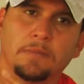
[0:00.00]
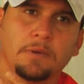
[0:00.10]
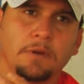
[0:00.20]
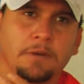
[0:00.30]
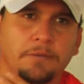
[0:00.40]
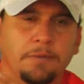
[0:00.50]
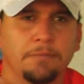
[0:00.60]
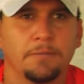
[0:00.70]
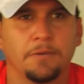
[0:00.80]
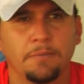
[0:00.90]
you know,
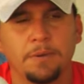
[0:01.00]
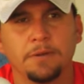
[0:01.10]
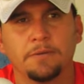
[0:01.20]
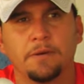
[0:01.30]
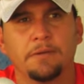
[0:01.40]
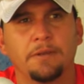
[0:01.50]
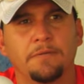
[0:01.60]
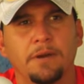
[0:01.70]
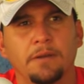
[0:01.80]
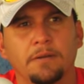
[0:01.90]
some some pitches are
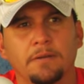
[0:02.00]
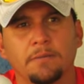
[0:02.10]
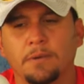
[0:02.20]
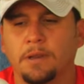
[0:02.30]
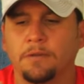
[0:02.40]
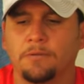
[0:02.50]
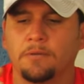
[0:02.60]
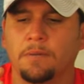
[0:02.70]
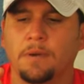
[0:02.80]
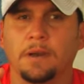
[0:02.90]
different when they
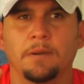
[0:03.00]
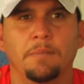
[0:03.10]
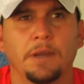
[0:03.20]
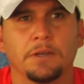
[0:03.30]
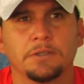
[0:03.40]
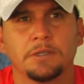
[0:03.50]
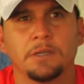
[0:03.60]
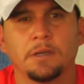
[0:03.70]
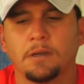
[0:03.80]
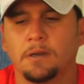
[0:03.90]
throw the breaking pitch.
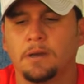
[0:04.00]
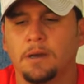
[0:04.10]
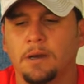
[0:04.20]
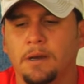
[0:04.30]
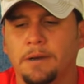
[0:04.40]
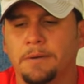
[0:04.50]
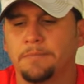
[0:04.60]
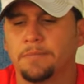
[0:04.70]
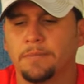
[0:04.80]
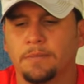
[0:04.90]

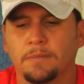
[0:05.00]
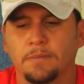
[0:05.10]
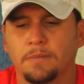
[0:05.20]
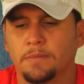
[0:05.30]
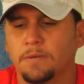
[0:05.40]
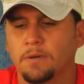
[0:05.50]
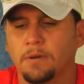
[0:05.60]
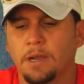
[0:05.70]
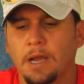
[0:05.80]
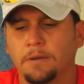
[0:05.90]
Um,
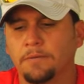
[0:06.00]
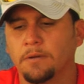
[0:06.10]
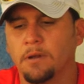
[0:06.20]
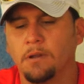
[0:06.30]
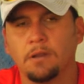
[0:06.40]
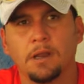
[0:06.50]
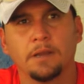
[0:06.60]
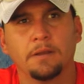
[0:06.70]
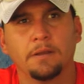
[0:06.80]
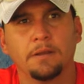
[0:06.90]
some guys that hold it
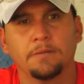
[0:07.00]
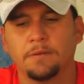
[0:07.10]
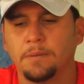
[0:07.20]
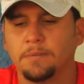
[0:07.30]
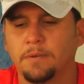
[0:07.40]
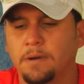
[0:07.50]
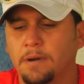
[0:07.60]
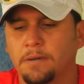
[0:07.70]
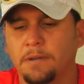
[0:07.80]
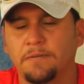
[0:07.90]
like in the seams are,
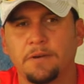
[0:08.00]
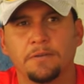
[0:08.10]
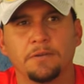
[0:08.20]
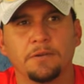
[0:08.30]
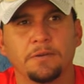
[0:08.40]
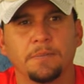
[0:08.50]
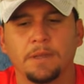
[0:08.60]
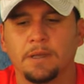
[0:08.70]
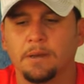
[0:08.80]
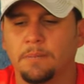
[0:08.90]
are different too.
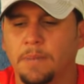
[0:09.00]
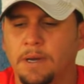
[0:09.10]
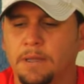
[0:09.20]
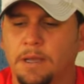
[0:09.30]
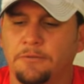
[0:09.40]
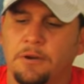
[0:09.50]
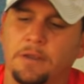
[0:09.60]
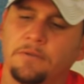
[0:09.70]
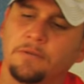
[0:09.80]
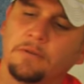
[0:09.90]
But I
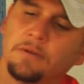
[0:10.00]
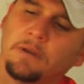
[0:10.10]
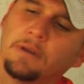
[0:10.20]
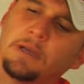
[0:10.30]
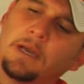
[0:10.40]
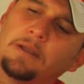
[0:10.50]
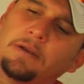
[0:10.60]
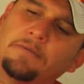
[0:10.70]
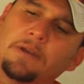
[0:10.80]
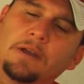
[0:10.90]
try to get
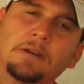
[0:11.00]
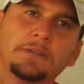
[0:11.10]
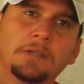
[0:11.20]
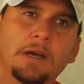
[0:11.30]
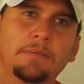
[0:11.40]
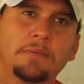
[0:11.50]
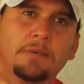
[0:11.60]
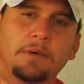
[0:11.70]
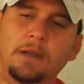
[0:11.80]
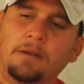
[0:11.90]
that finger in top,
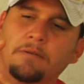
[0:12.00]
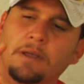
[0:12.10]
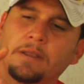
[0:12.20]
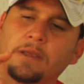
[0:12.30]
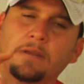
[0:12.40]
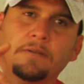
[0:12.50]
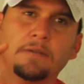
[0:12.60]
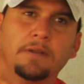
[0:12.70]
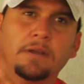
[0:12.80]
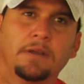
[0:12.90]
like right this,
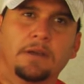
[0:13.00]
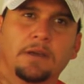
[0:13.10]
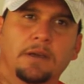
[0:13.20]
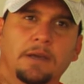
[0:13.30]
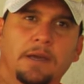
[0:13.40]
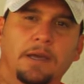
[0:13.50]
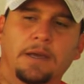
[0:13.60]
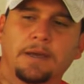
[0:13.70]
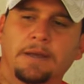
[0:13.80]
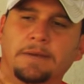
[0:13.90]

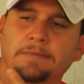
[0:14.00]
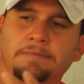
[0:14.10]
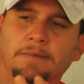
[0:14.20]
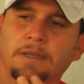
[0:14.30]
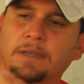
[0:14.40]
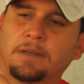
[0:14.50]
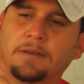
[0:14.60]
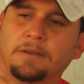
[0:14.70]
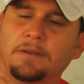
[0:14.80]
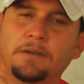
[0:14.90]
and
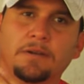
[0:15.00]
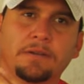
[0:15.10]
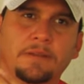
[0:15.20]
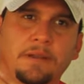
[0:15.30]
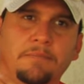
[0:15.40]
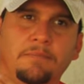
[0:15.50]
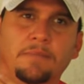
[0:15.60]
you know the